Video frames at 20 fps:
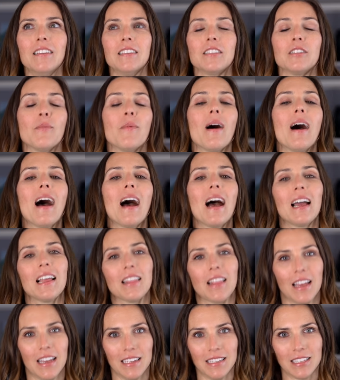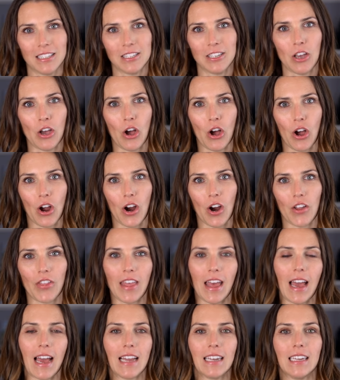Some highlights are
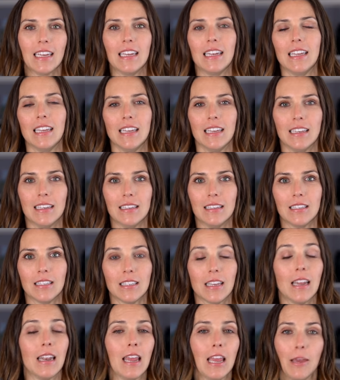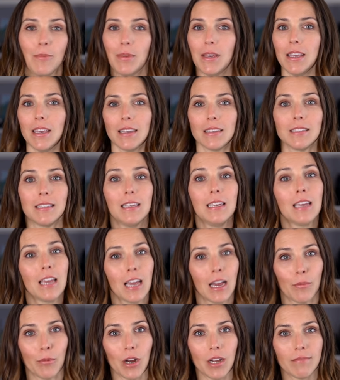that it is an APS-C
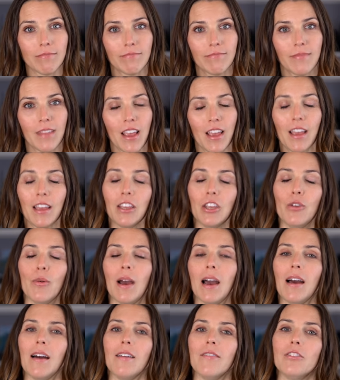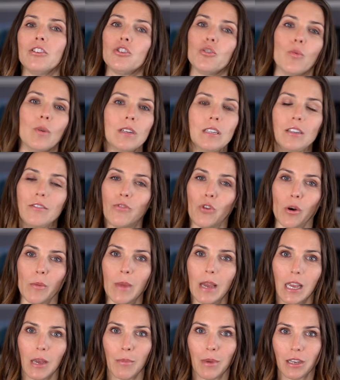camera. You have 24
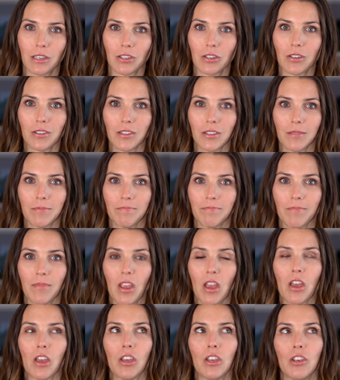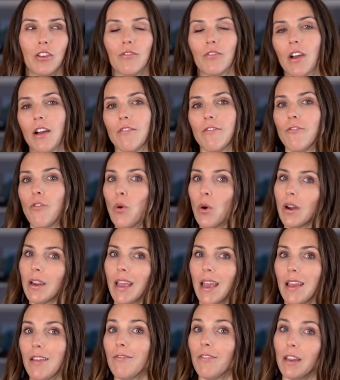megapixels. You've got
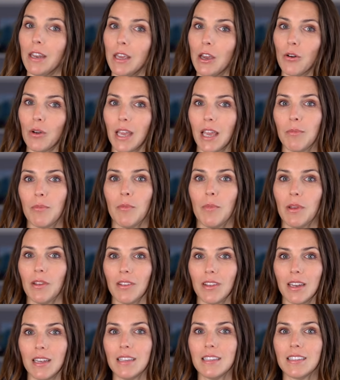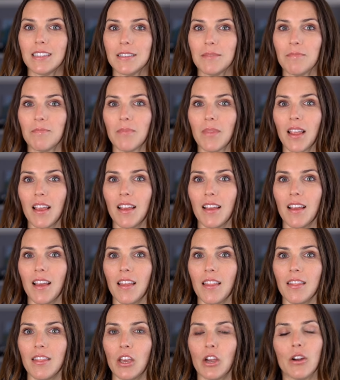4K video capabilities.
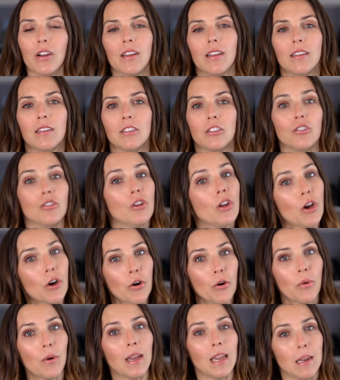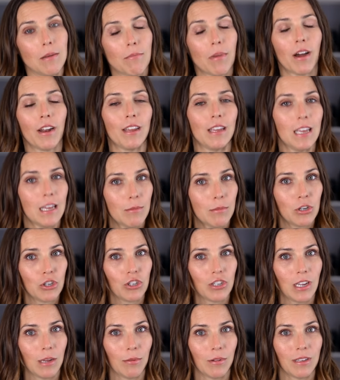There is no in-body image
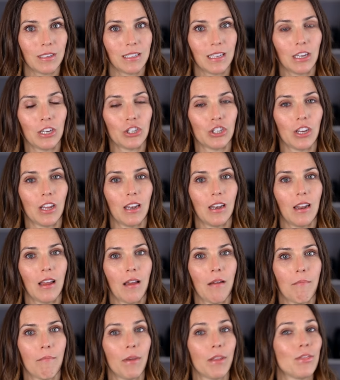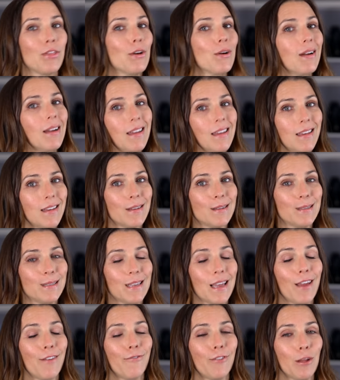stabilization, but there is
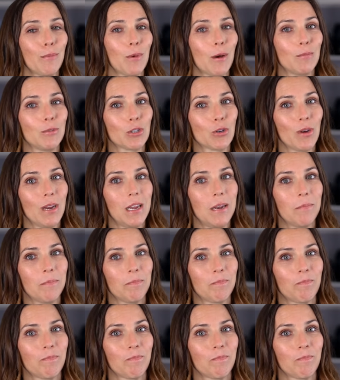a flip-up screen.